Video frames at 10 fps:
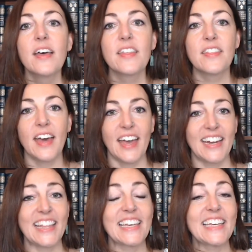Then,
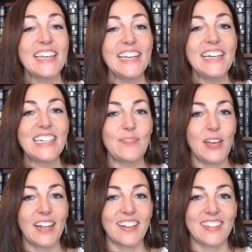the key to
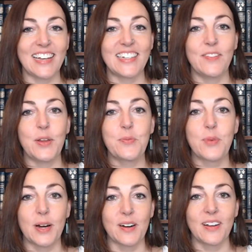making this activity
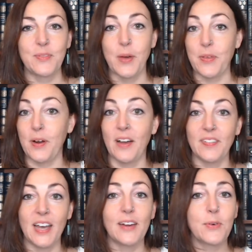work, whether
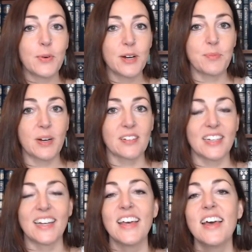online or in person,